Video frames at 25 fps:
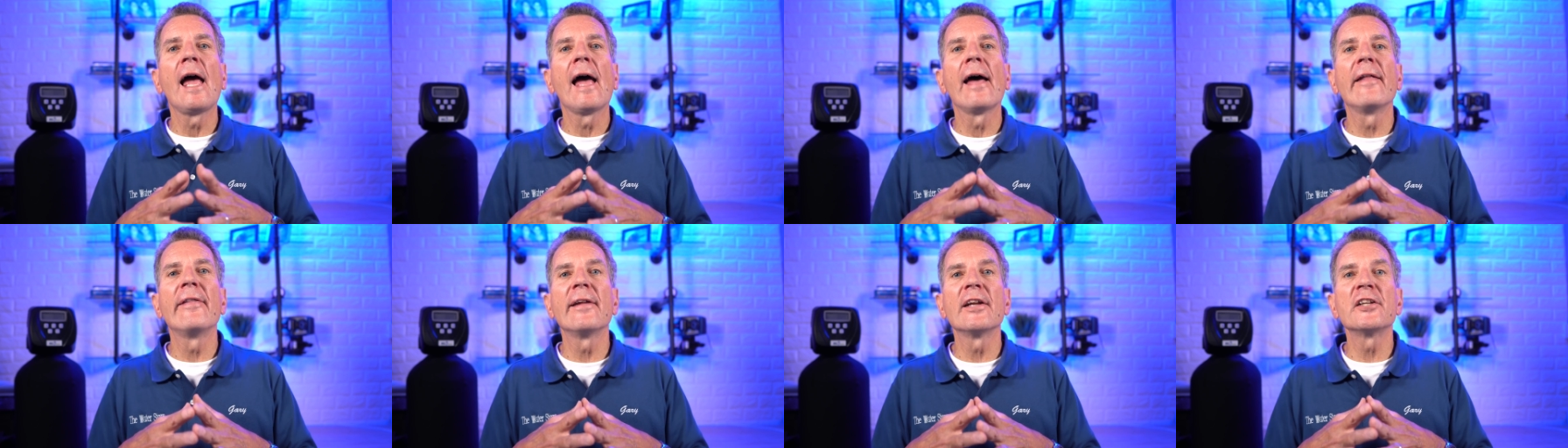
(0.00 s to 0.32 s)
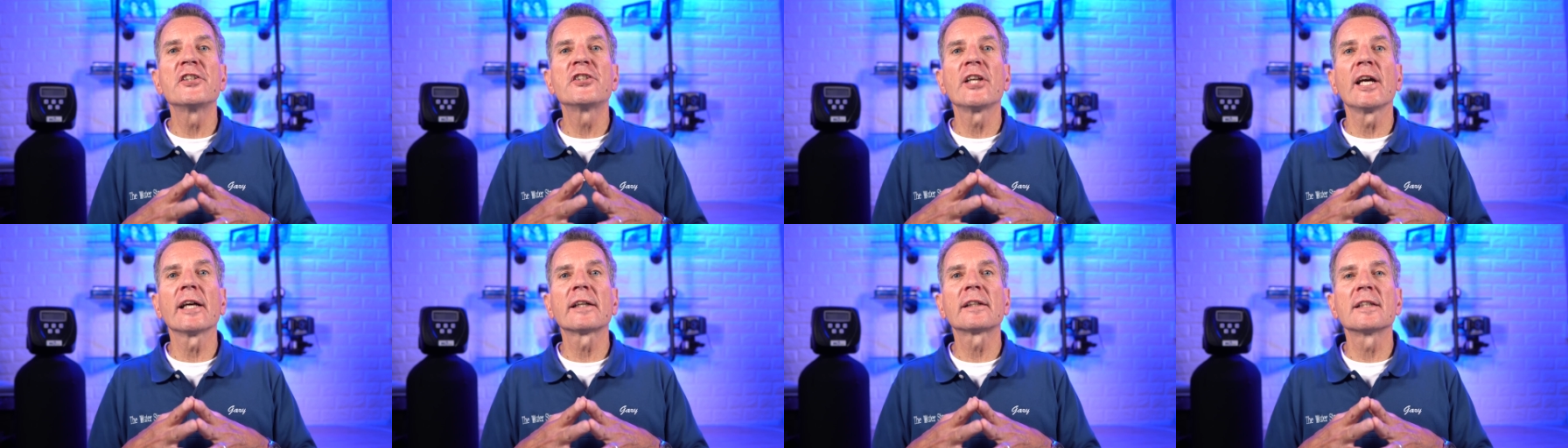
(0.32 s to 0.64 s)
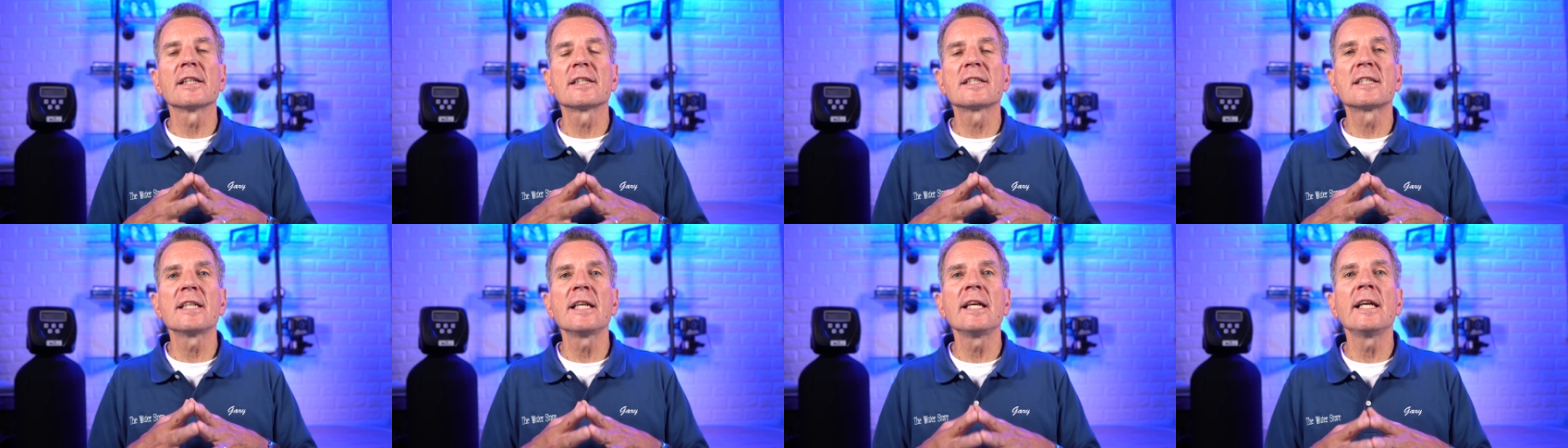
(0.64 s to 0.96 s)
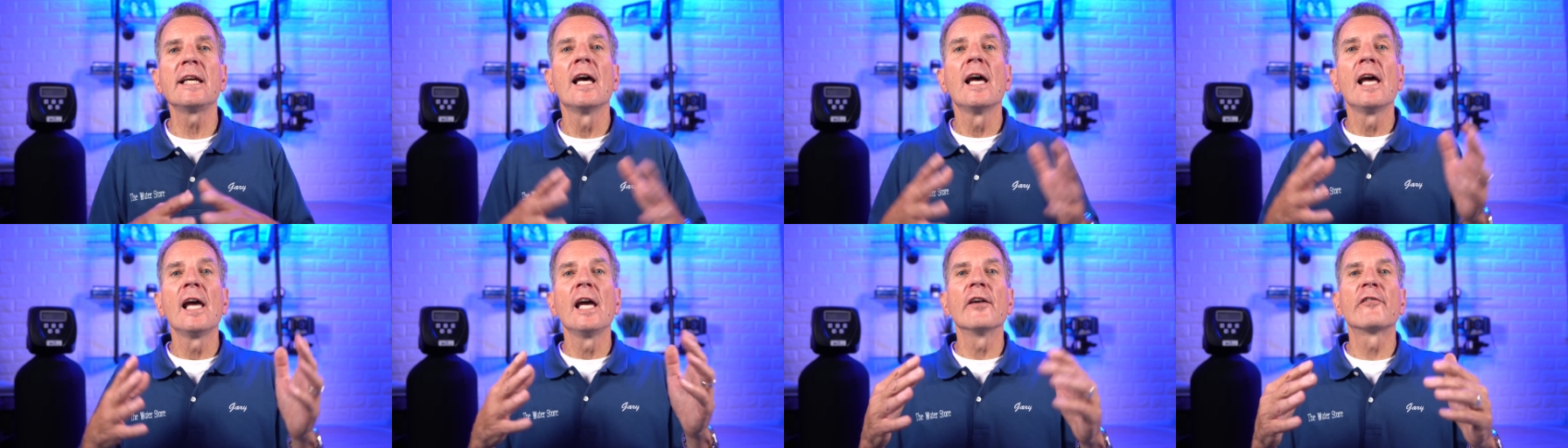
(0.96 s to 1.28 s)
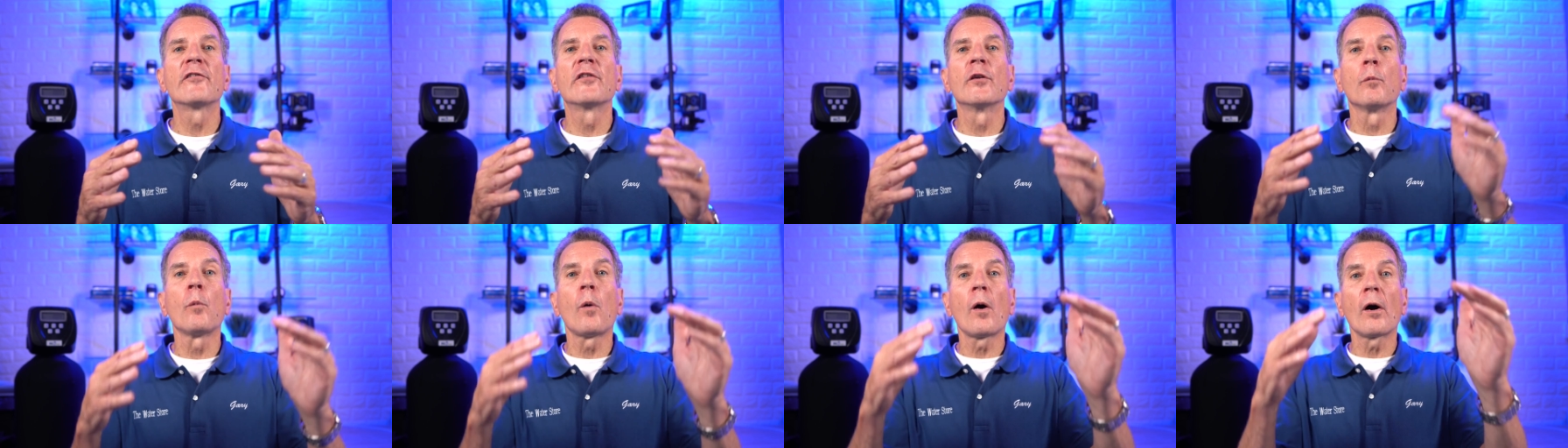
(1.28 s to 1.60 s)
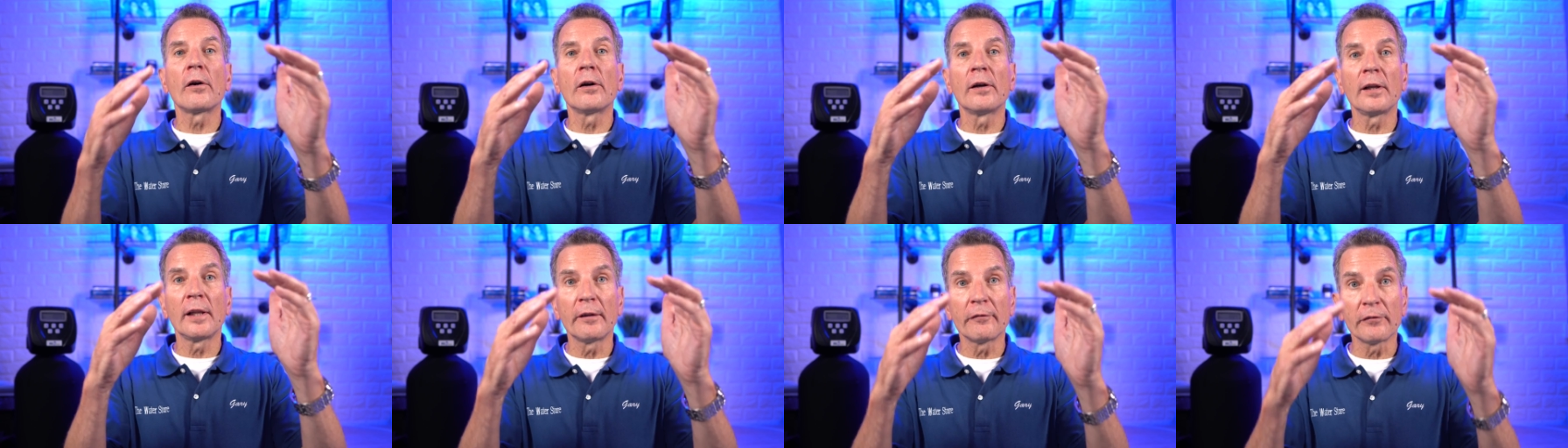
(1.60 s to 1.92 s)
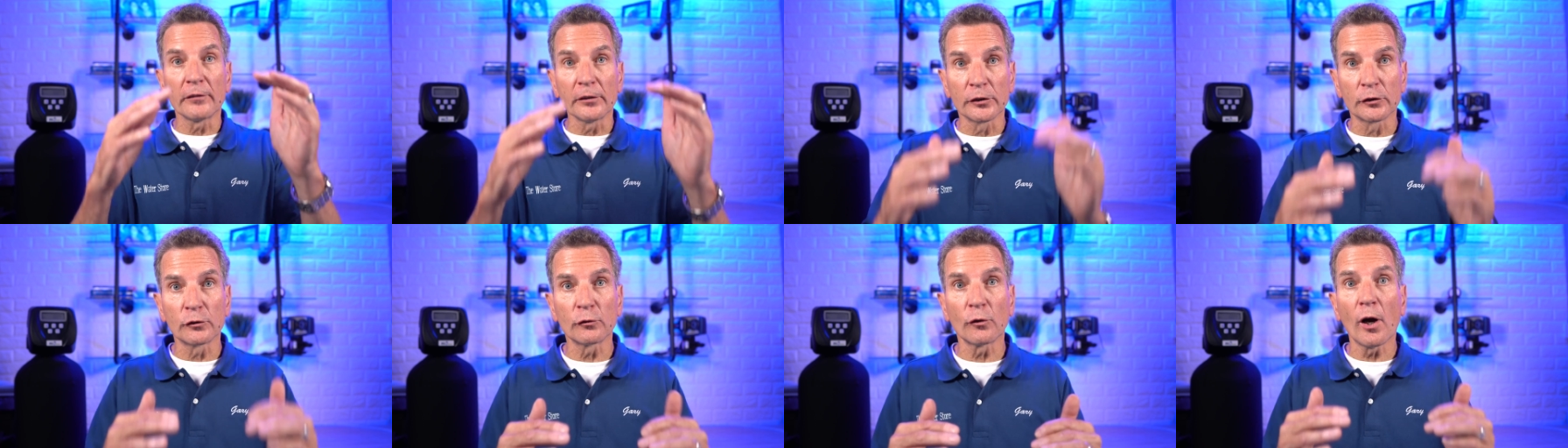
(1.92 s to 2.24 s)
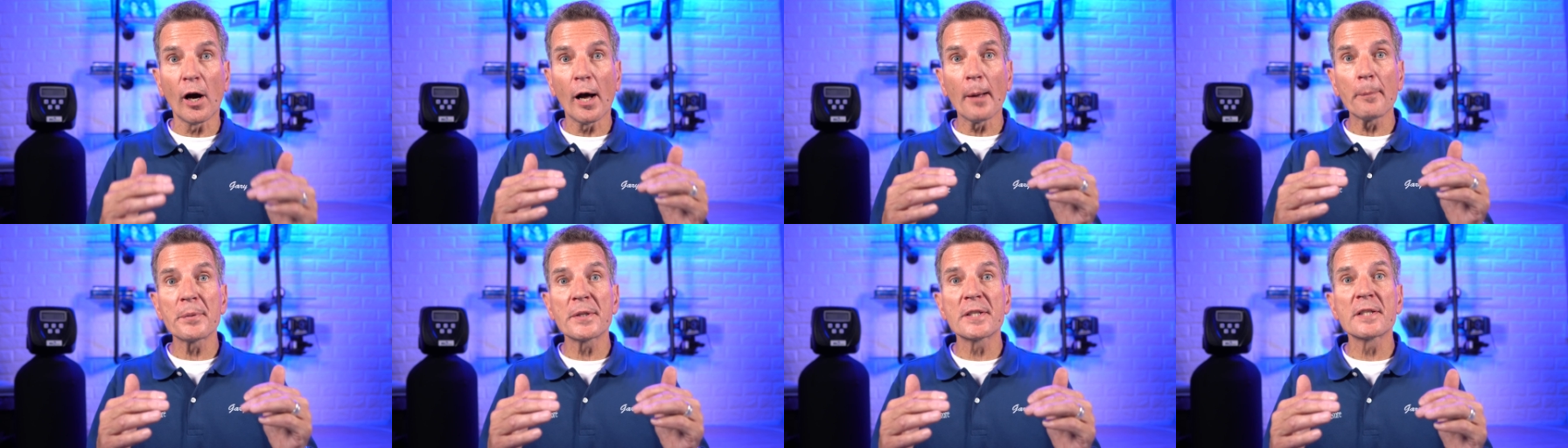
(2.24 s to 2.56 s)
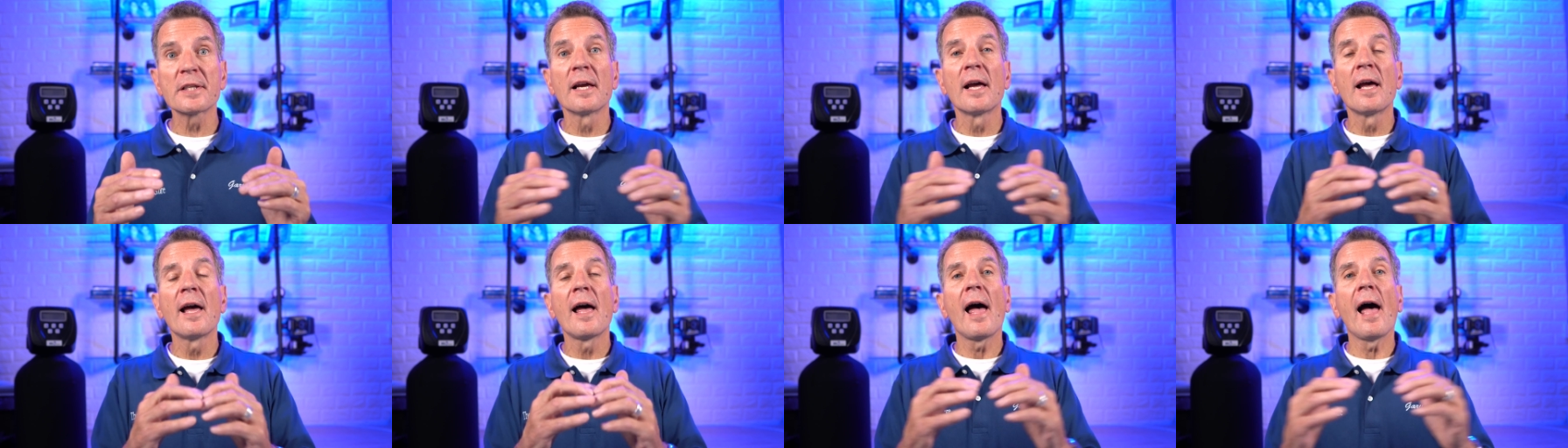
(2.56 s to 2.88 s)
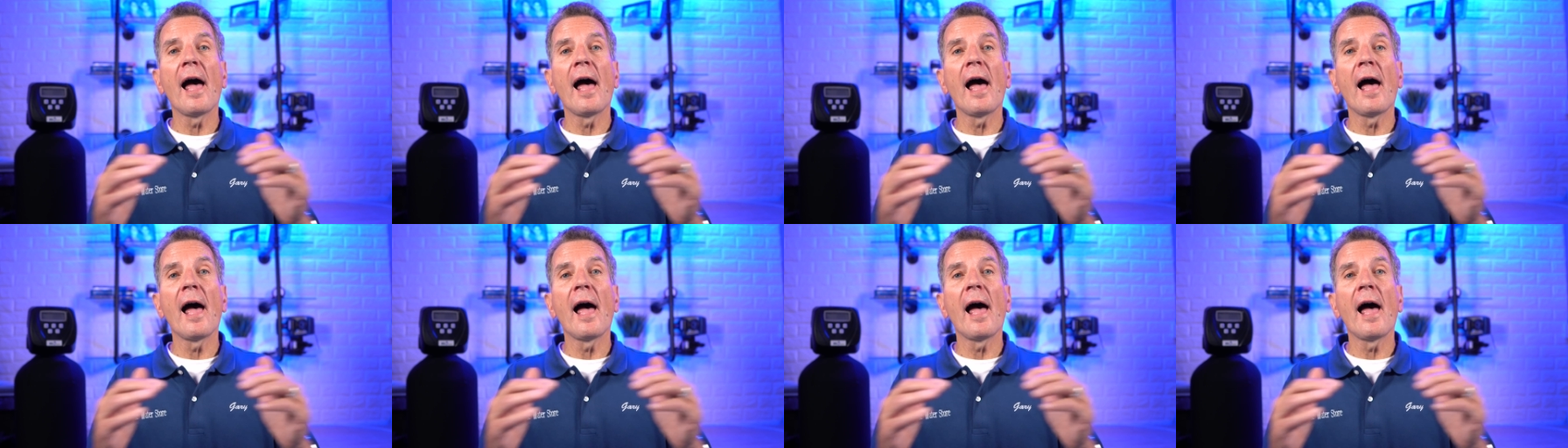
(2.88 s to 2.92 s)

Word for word: and then check to see if the water level drops